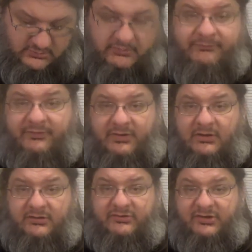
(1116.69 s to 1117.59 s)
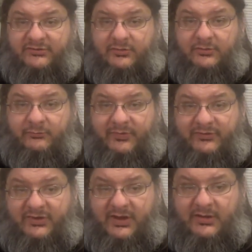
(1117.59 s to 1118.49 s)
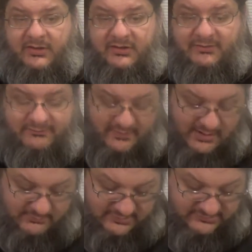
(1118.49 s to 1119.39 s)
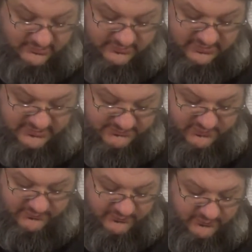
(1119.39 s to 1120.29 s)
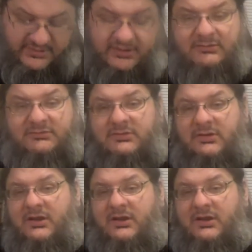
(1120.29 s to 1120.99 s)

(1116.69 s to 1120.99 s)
what Foot Doctor says on Wednesday, because I'm going to still be in this boot for a while.